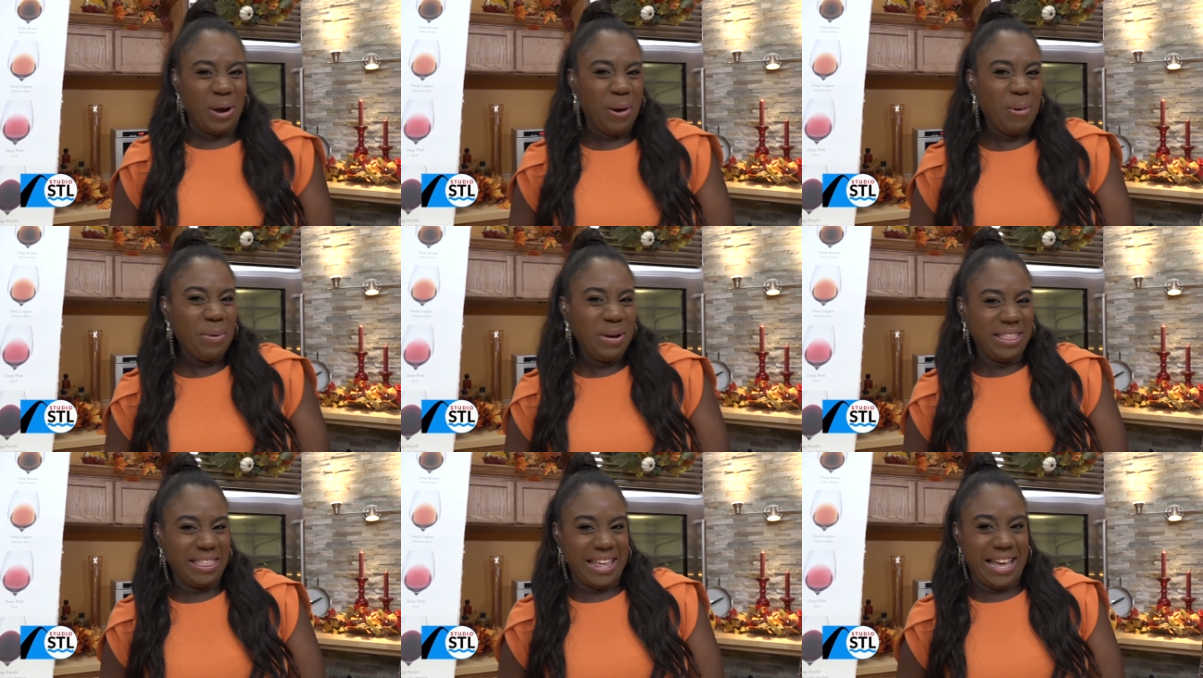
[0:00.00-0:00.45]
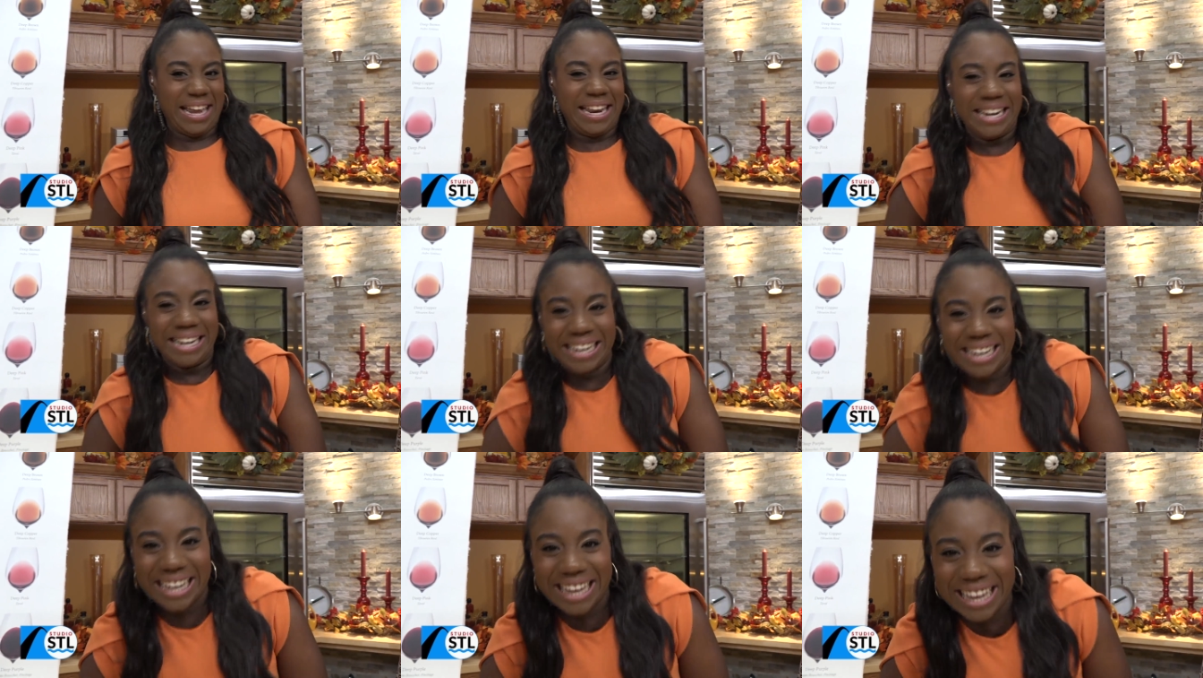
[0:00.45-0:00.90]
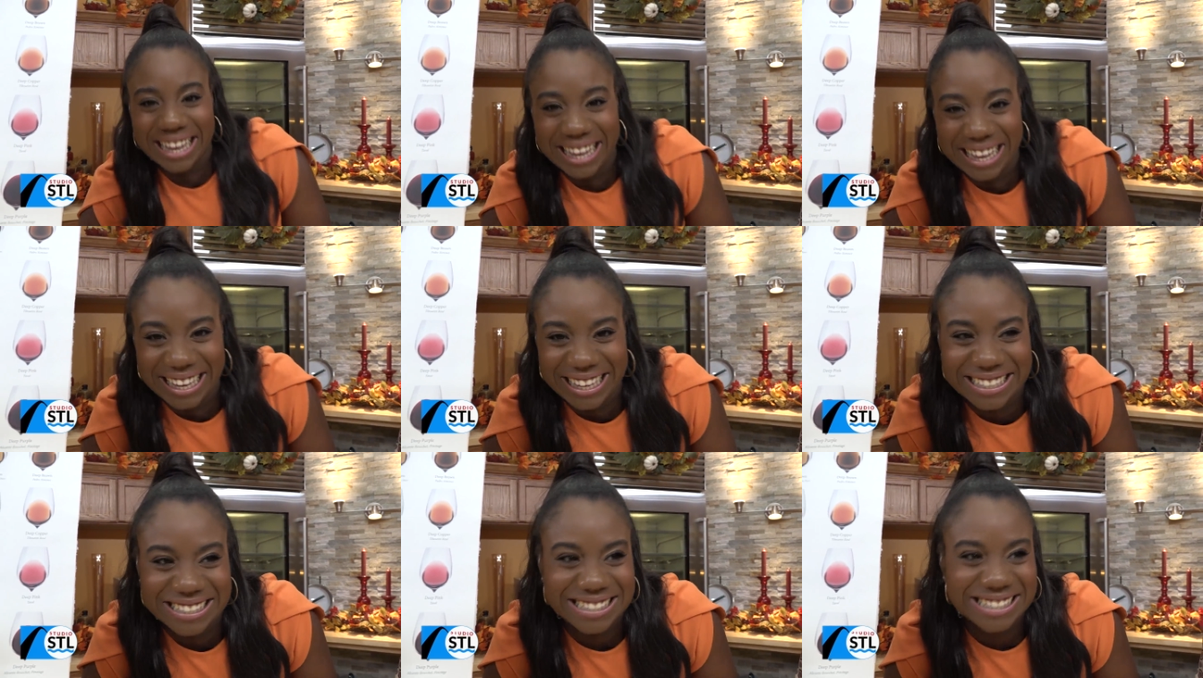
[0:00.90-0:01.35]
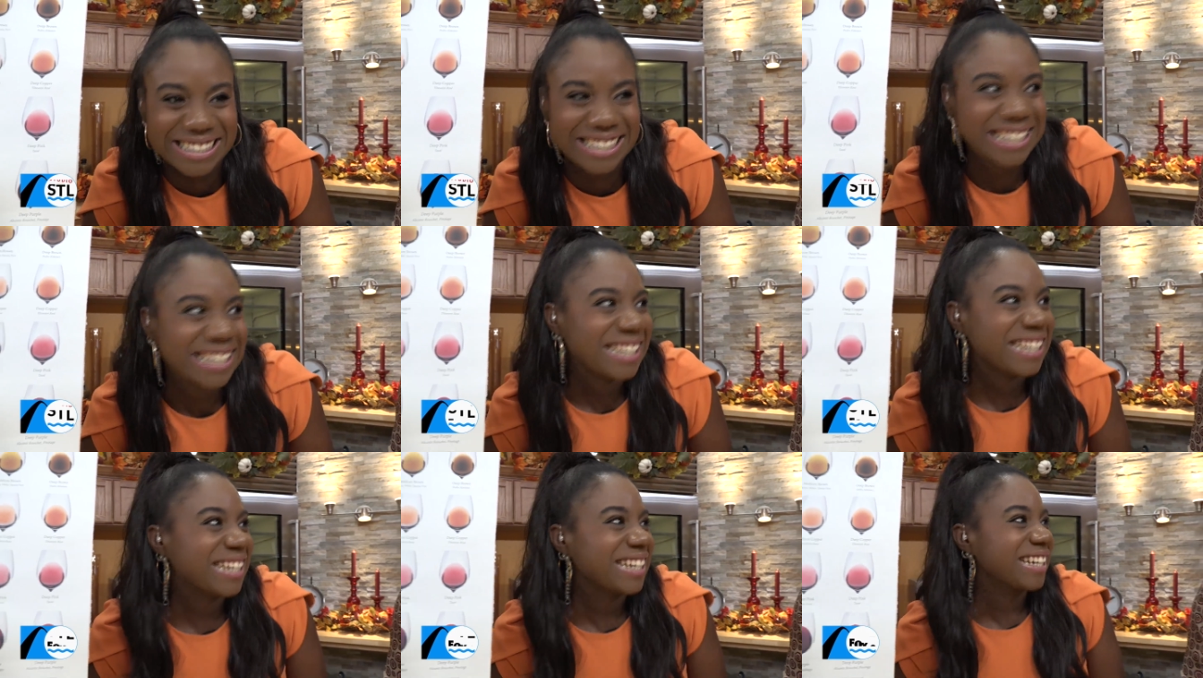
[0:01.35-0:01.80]
know what that is. Okay, so that one's
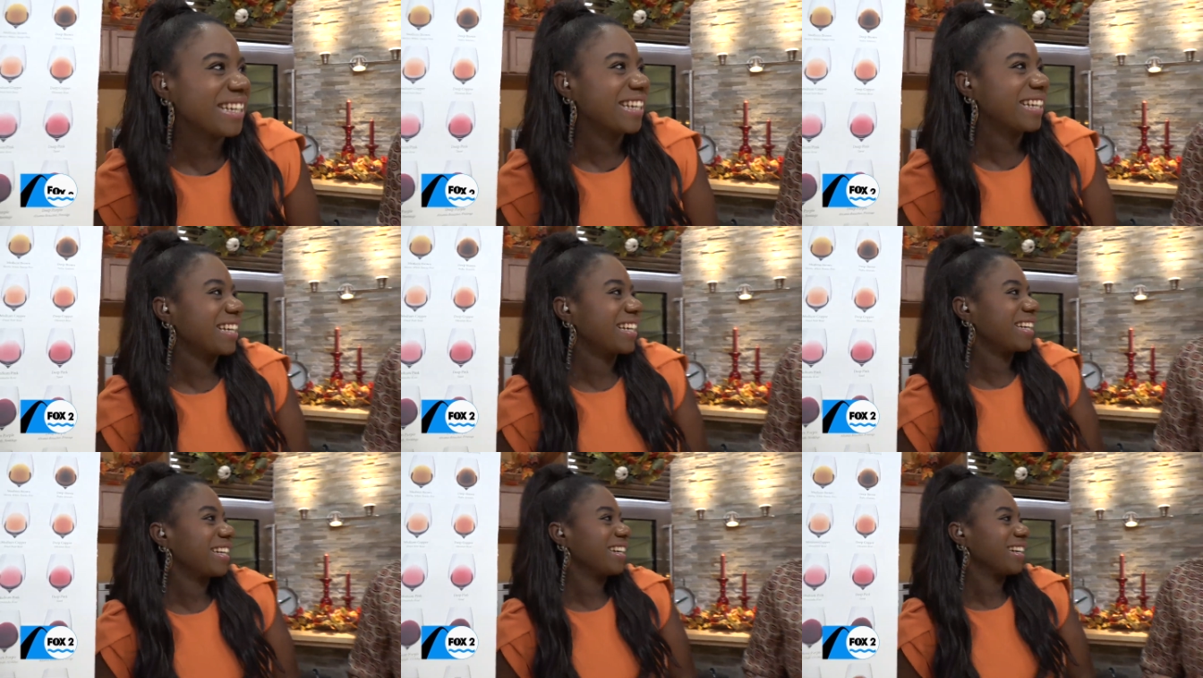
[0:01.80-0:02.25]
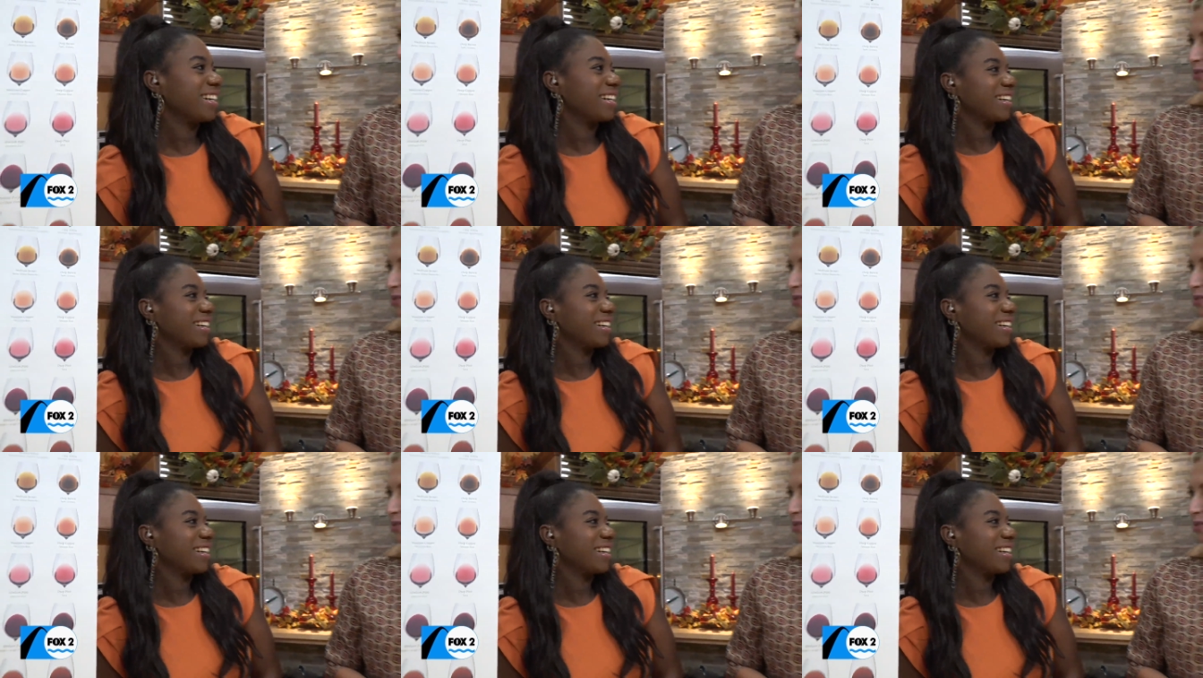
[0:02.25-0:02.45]
actually horse